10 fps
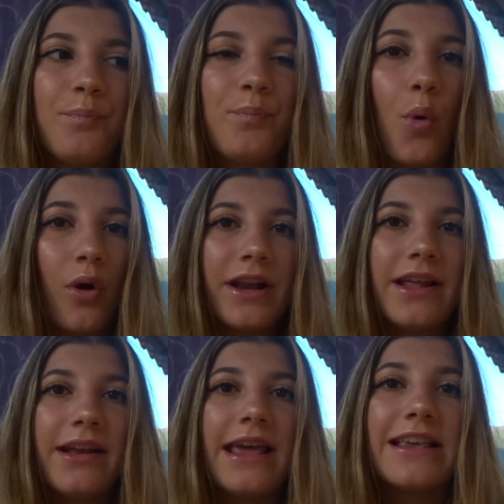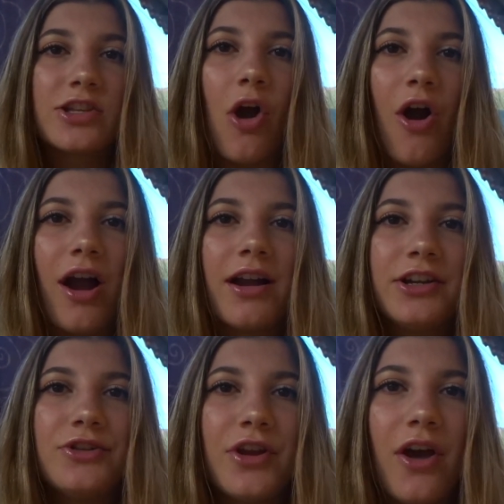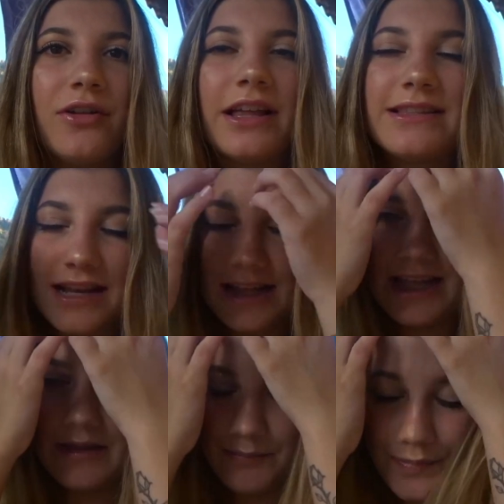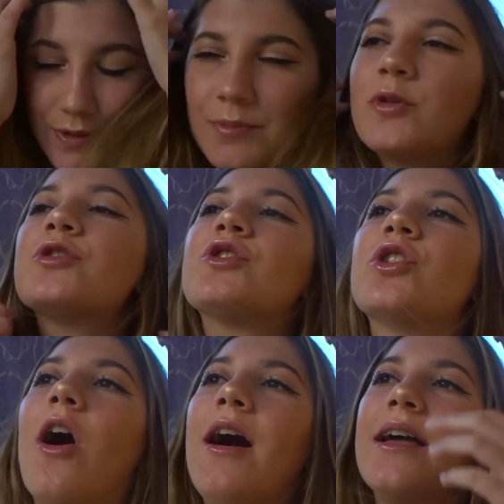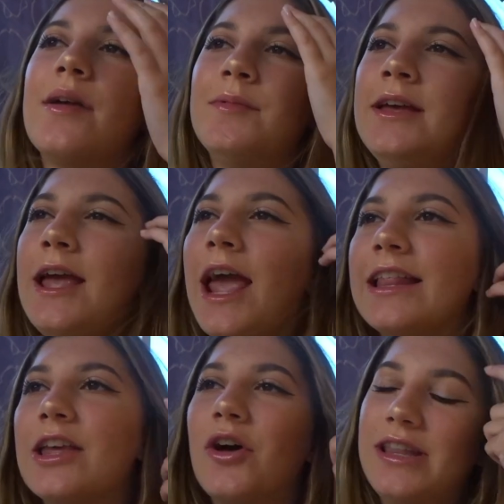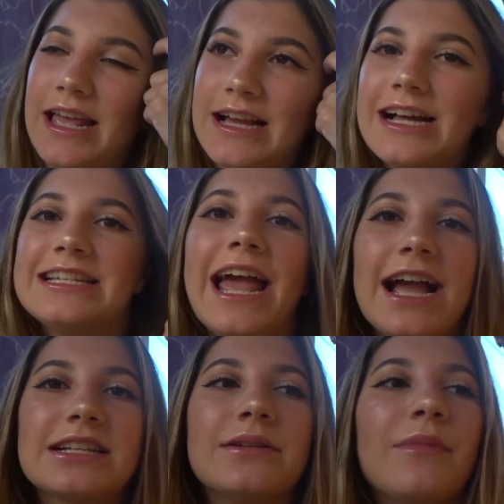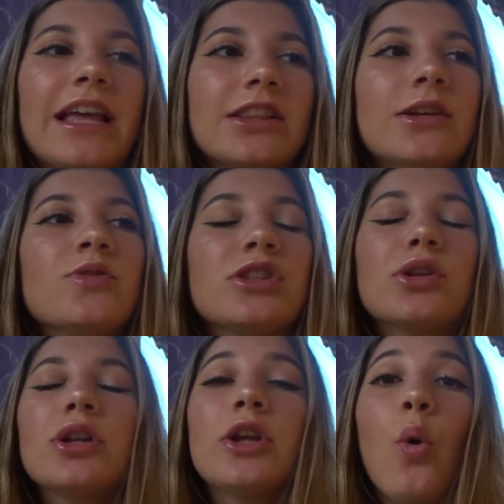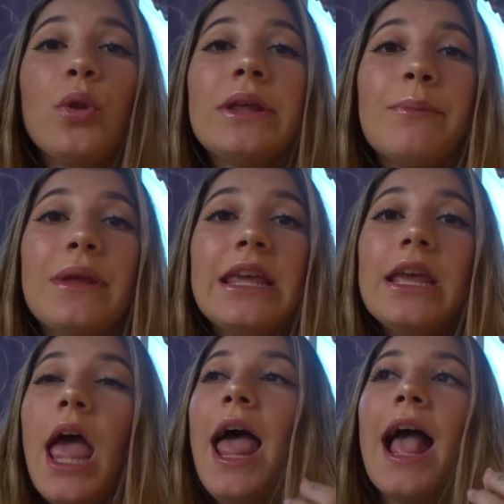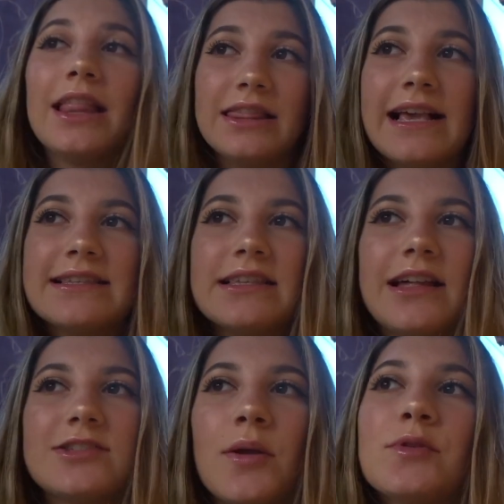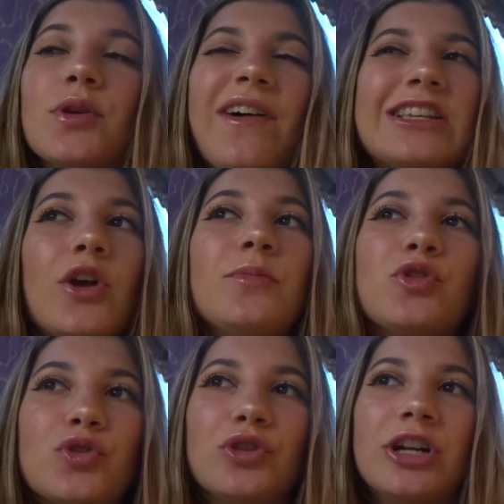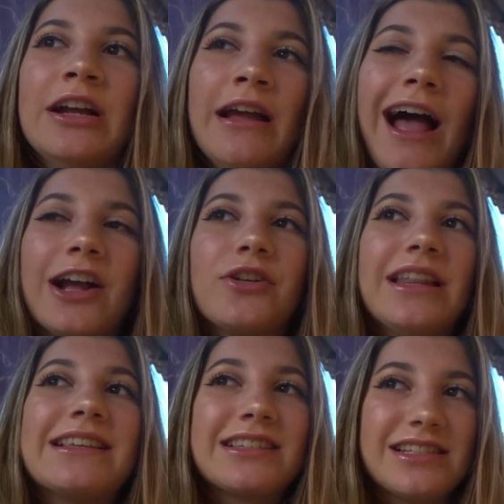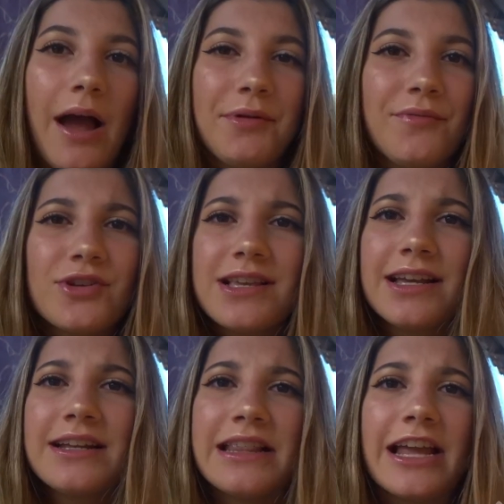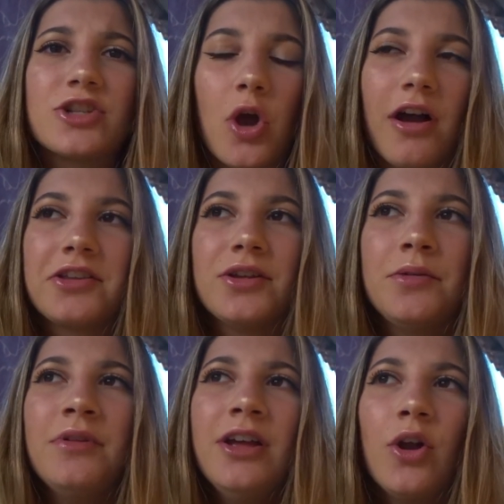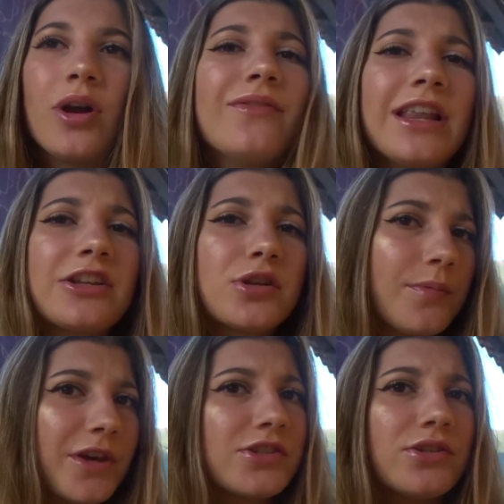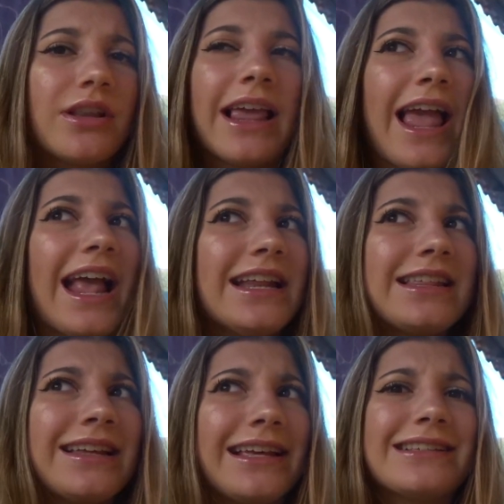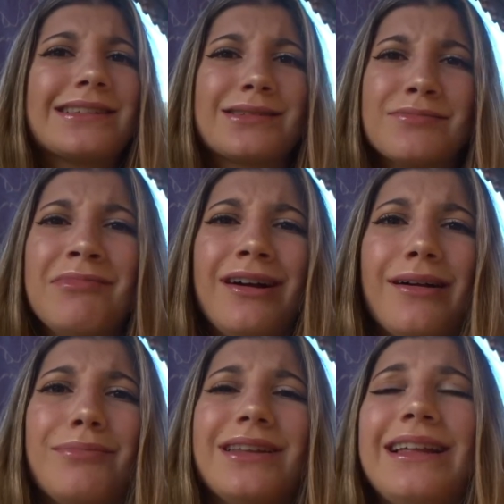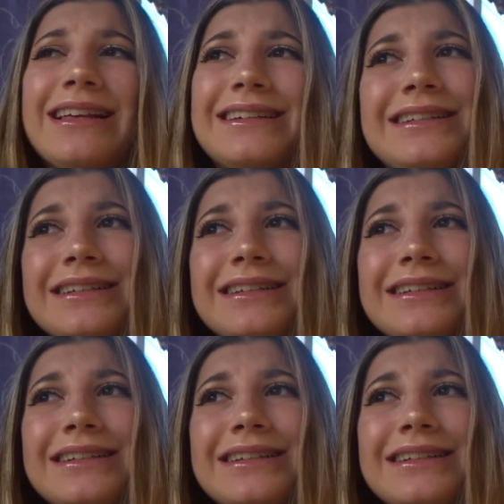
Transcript: boarded his car, you know? It's not like people saw him and they all, like, attacked him. Like, it was literally only me and Leslie that saw him. So if I saw him sooner, I could have, like, stopped him for a second and, like, talked to him. Or even, like, took a picture or, like, anything, like, small. But, like,